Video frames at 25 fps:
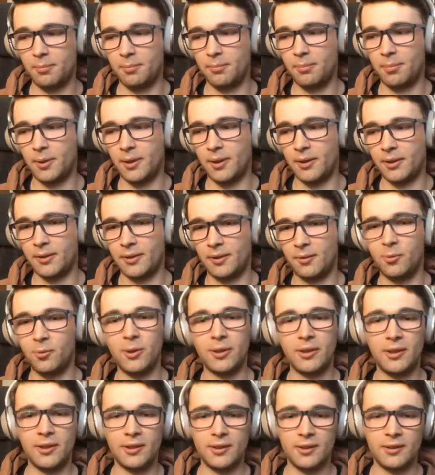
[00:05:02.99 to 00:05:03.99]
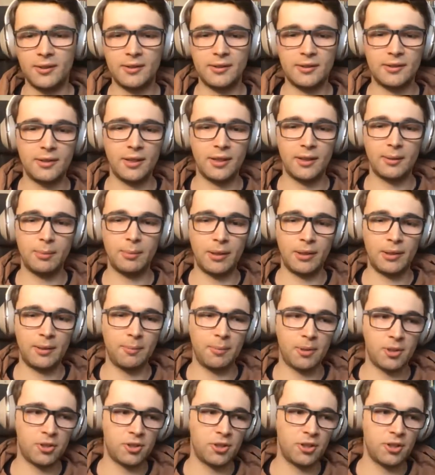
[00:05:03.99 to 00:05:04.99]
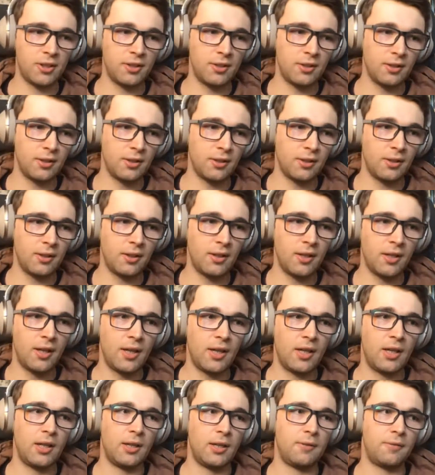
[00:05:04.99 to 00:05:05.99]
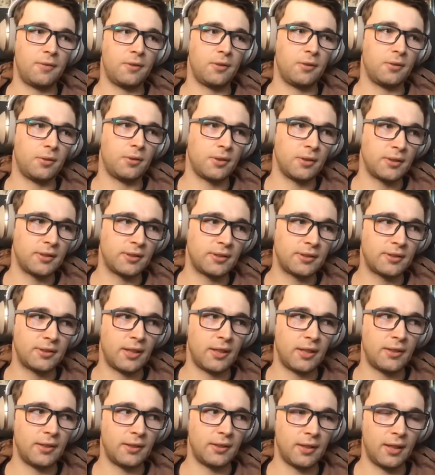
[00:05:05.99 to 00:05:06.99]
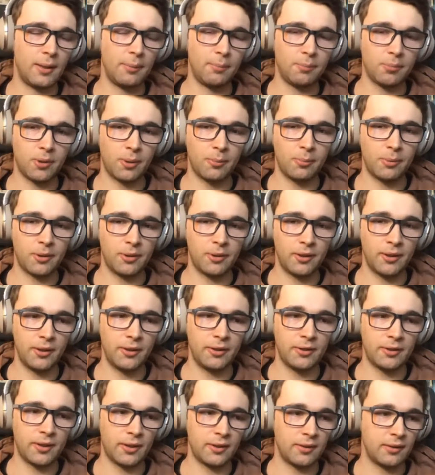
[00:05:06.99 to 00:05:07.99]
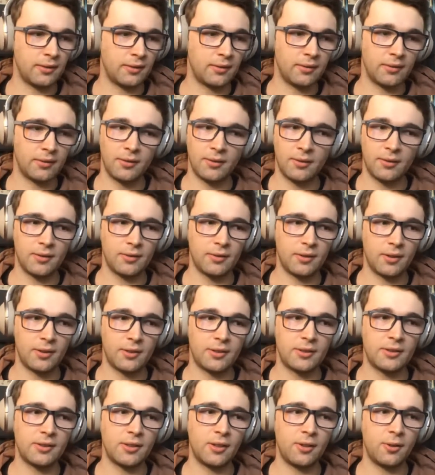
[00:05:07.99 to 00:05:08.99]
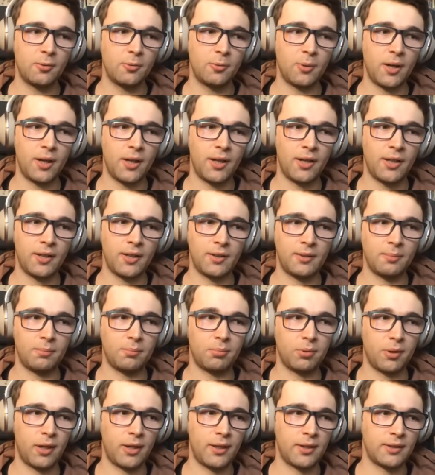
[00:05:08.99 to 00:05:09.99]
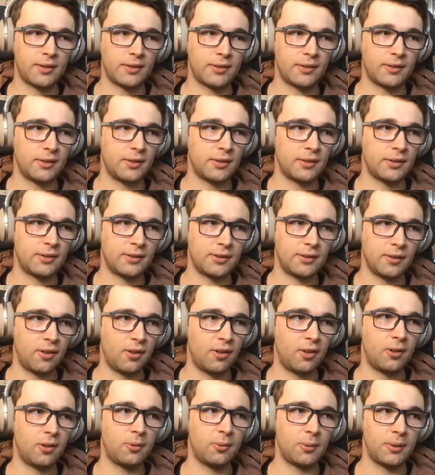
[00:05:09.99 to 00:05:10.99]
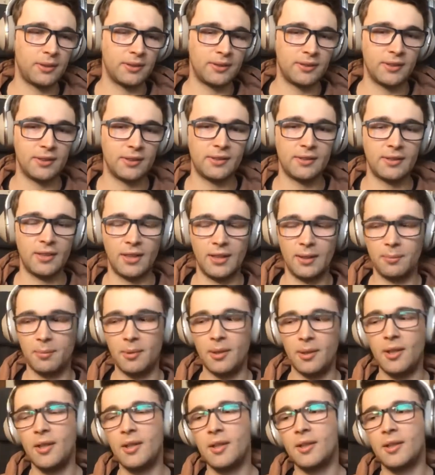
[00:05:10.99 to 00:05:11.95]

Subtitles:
But when it's done by the machine, if you set it up properly, then there's no way it breaks. It's always the same.